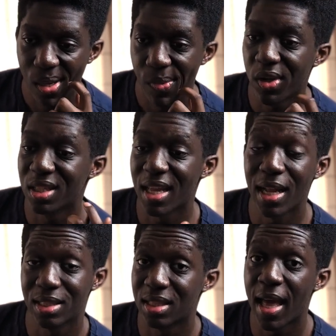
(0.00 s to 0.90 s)
Because
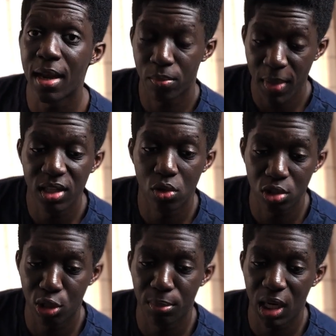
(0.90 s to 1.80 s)
that makes it
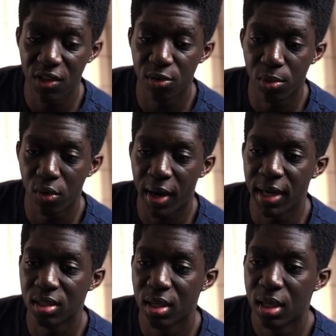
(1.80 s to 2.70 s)
also believable, right?